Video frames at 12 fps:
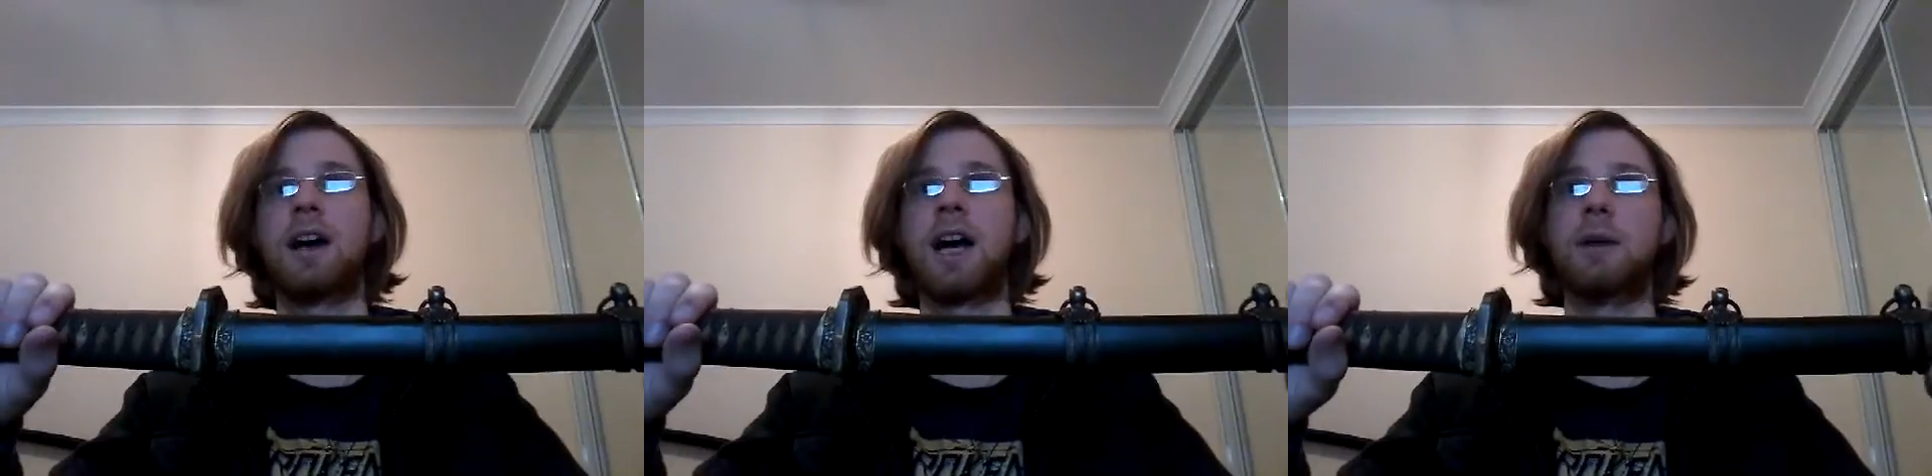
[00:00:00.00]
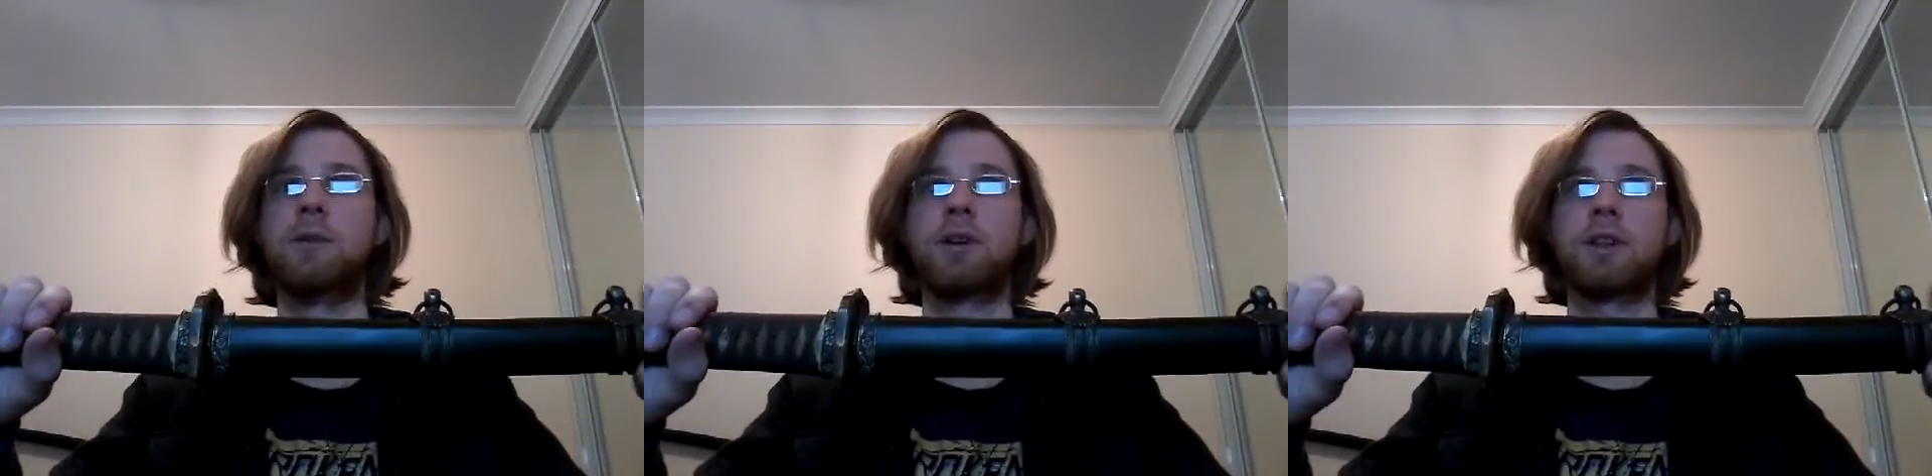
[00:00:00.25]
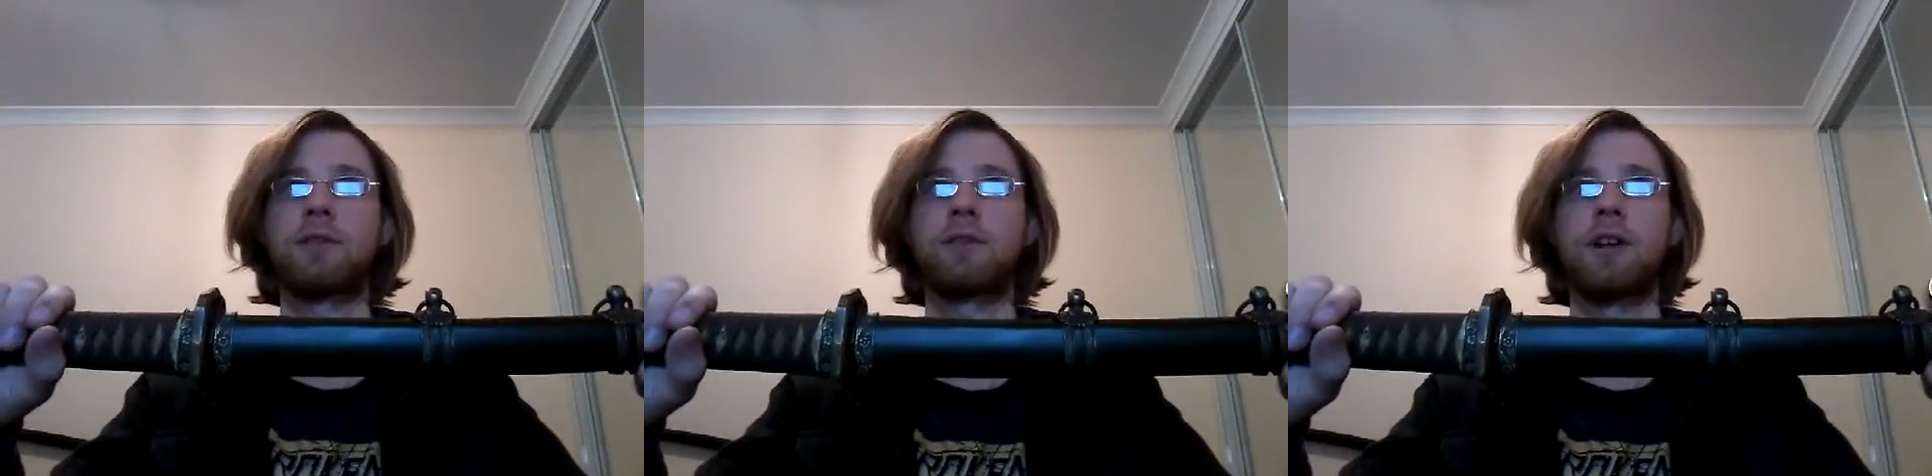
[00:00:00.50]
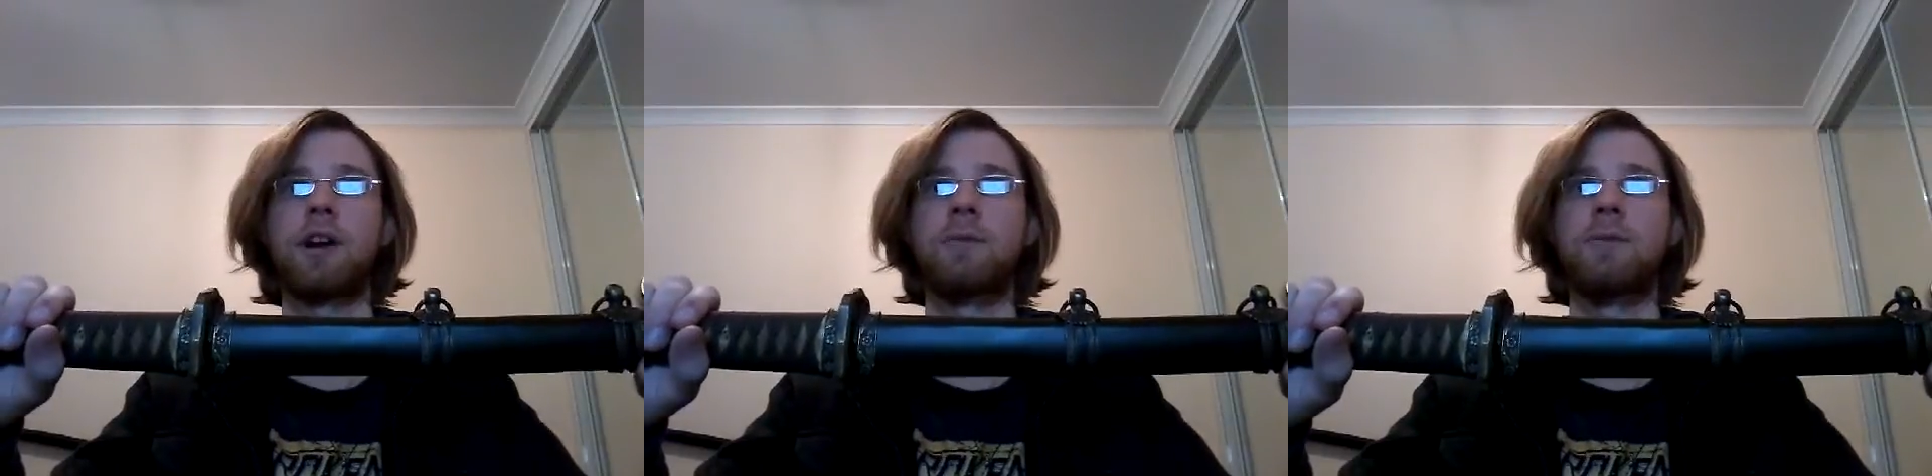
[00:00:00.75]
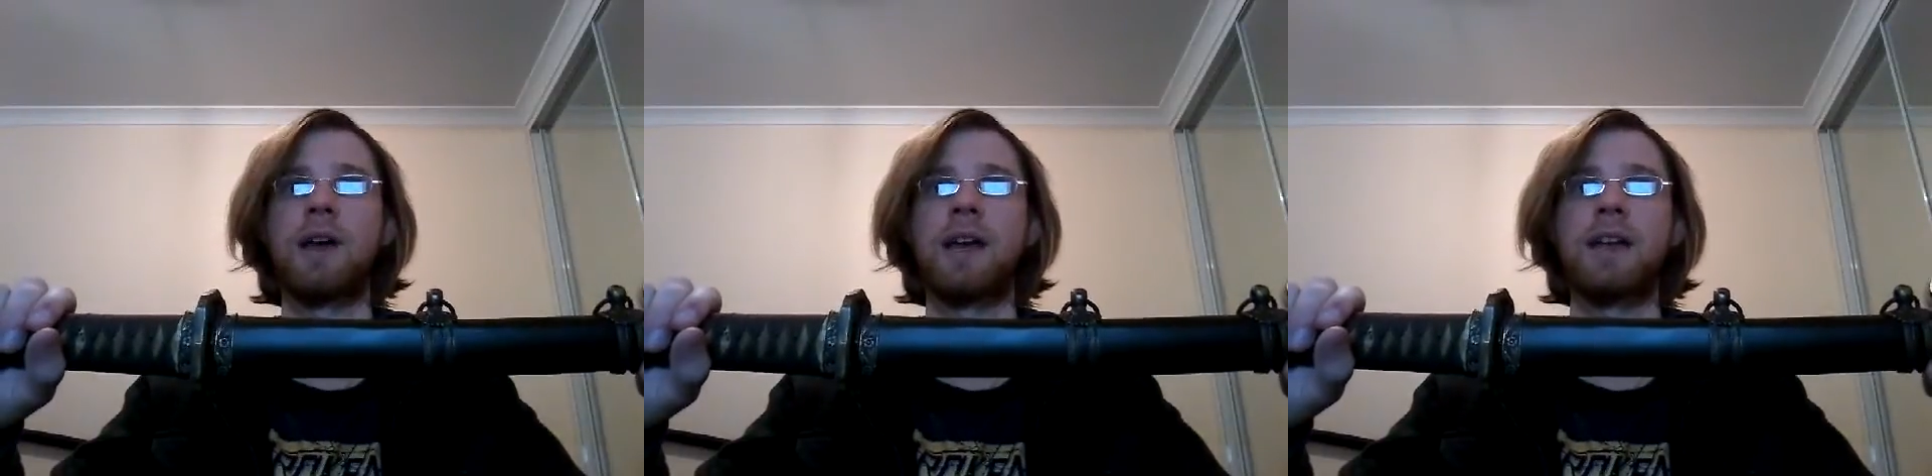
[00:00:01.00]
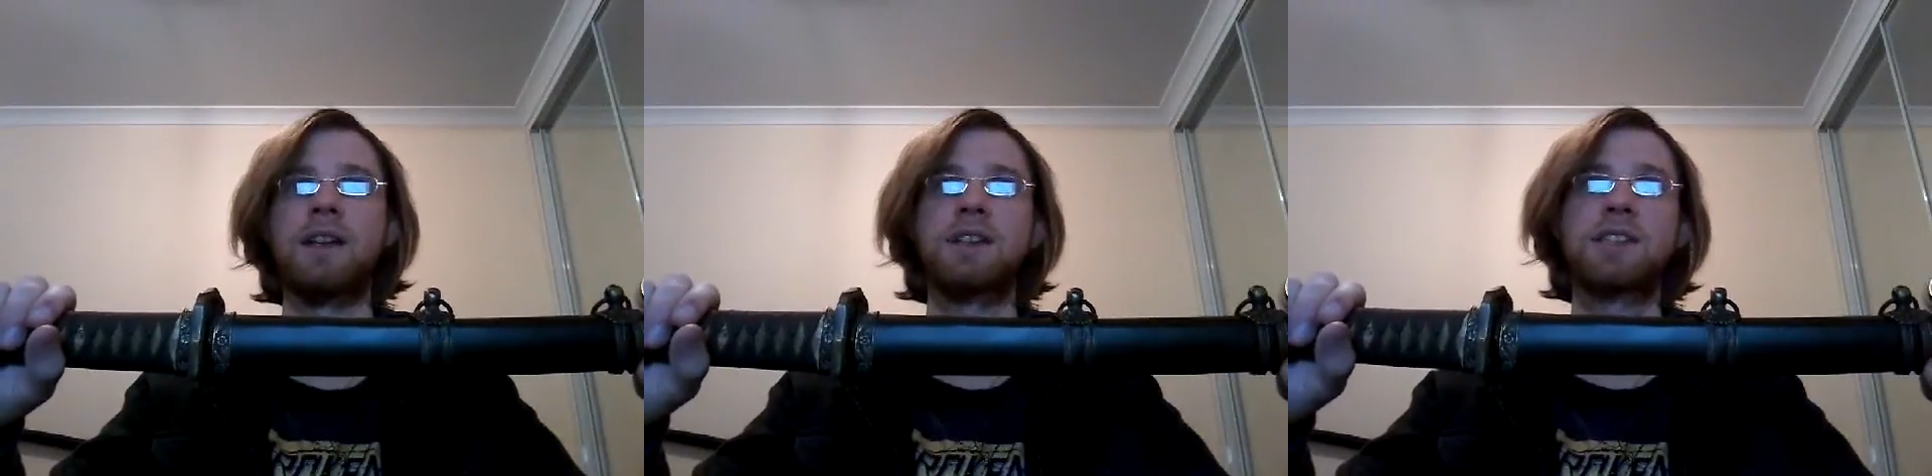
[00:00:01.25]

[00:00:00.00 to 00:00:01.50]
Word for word: I bought it from a